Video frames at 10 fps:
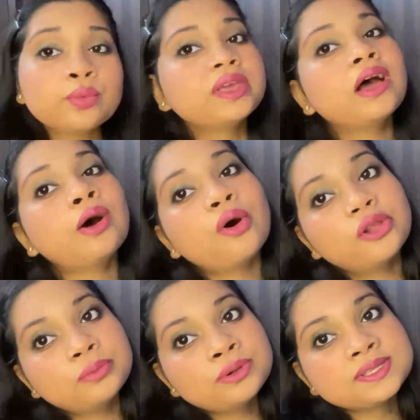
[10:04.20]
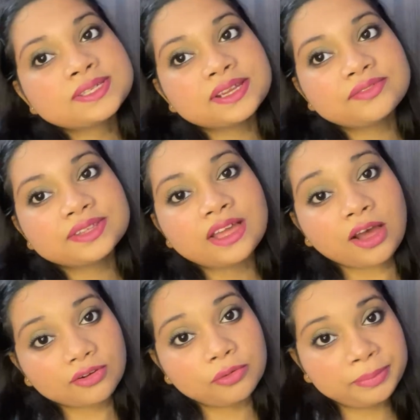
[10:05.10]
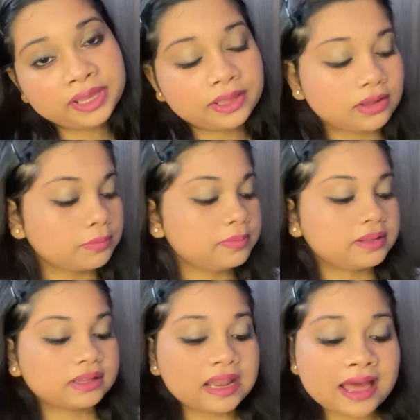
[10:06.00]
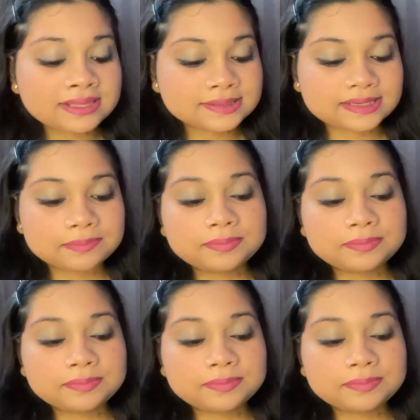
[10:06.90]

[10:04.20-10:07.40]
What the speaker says: we are almost done with our makeup. The last step